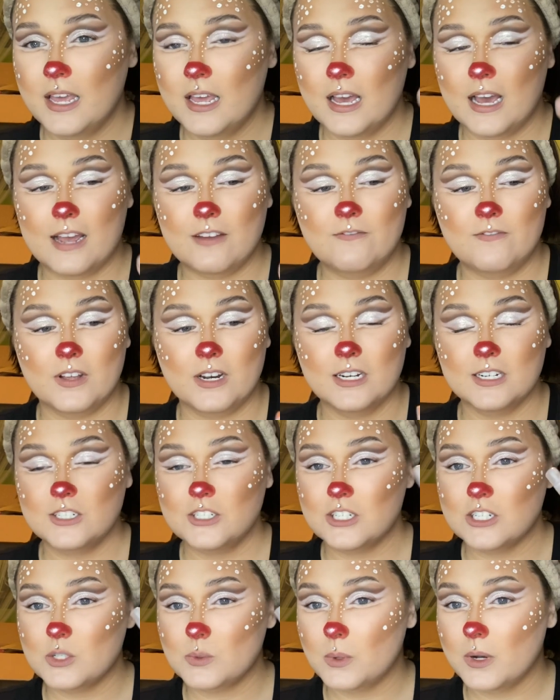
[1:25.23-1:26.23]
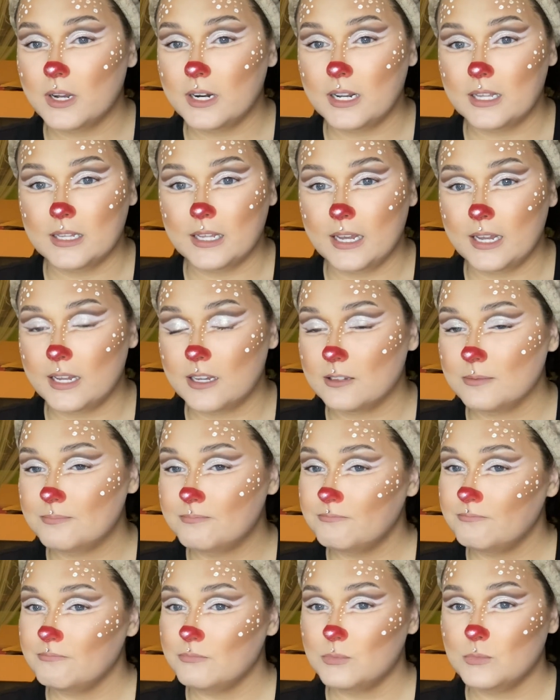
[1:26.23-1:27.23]
I finished this one in like
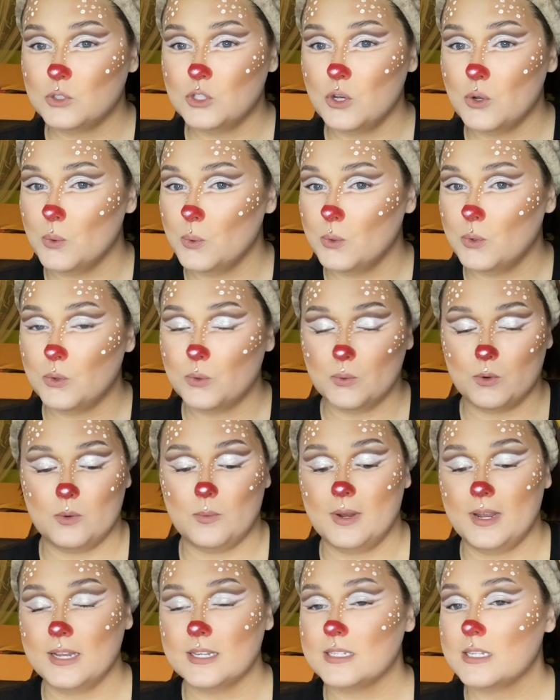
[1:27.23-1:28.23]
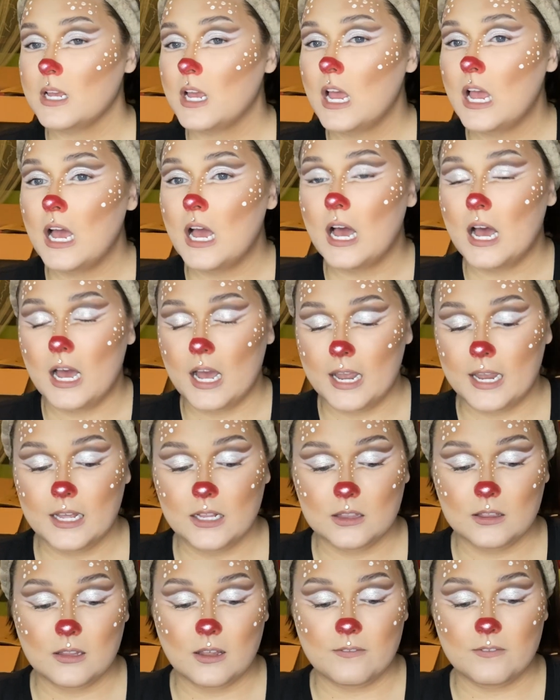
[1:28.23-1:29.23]
2 to 3 weeks. I
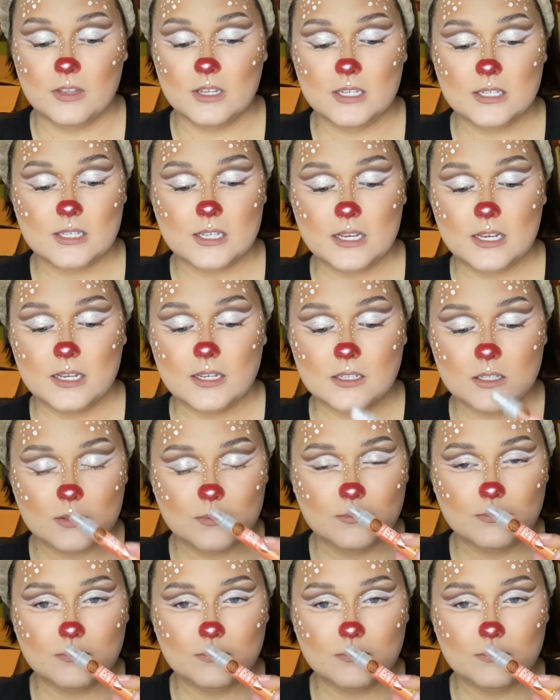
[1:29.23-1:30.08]
love these things.